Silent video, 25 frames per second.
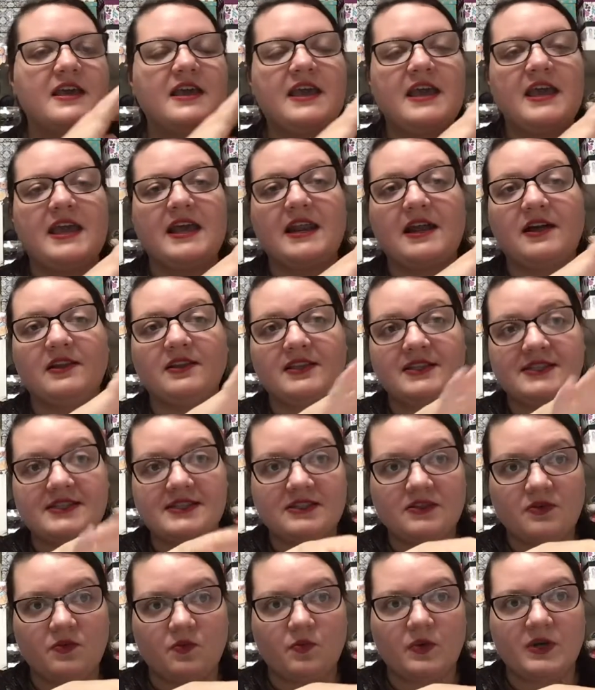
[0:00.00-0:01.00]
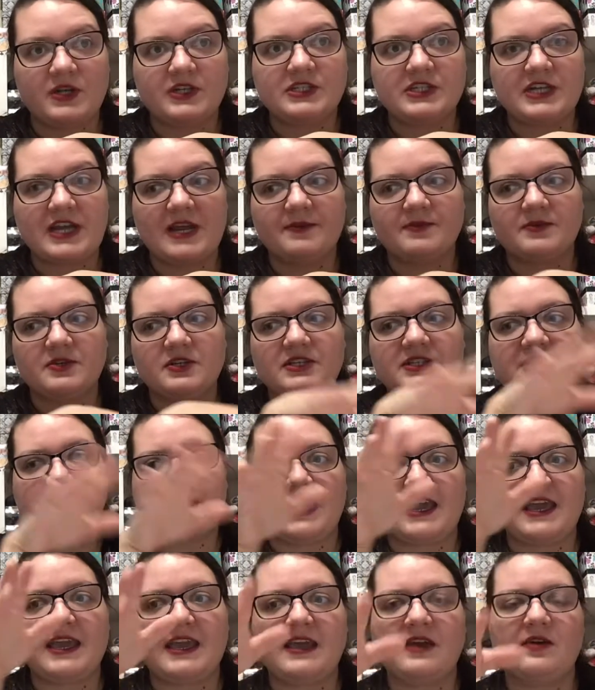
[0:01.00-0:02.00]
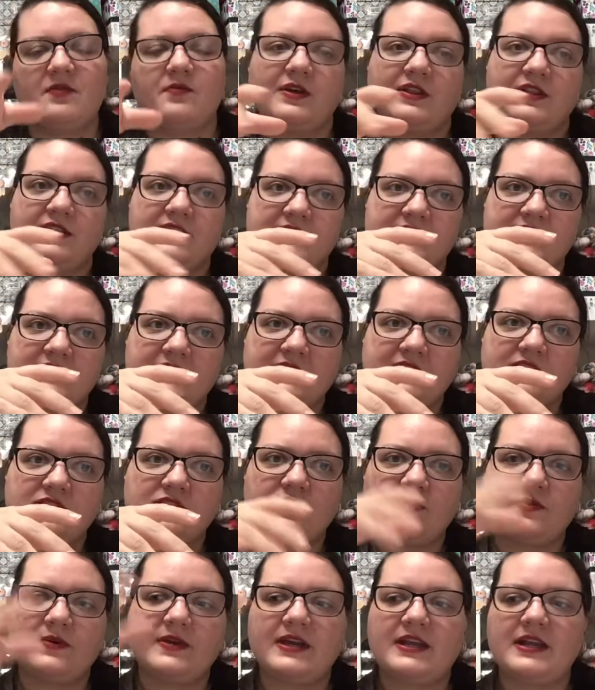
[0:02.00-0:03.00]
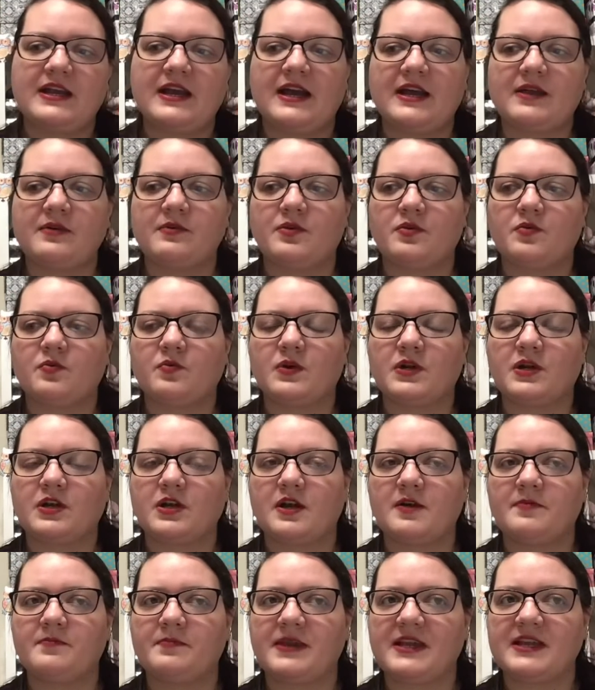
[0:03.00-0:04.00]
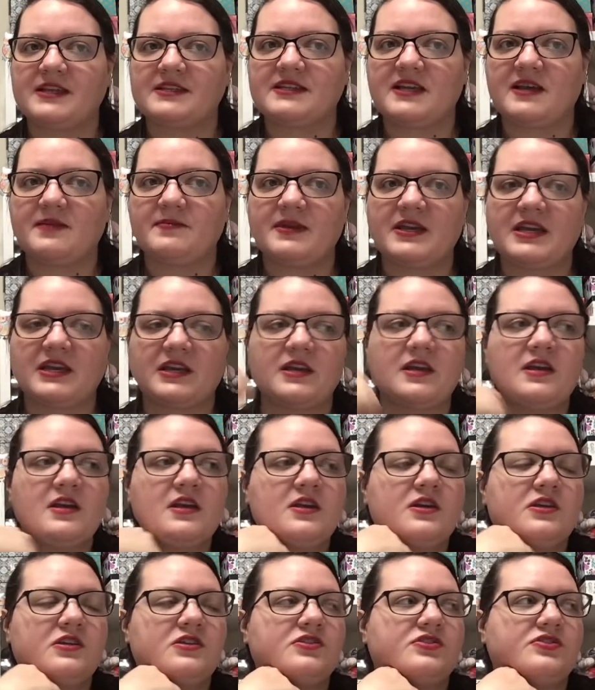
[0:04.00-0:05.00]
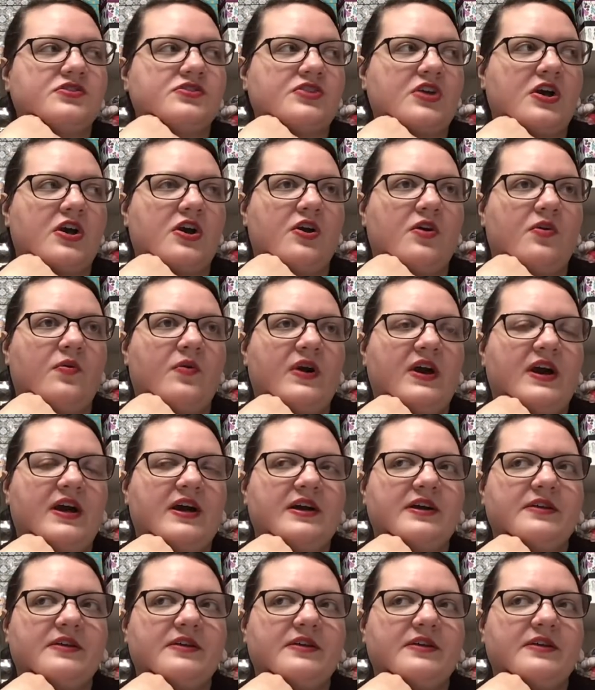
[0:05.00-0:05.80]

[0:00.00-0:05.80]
and I'll listen to one chapter a day, and while listening to it, I will work on Pandemic. So,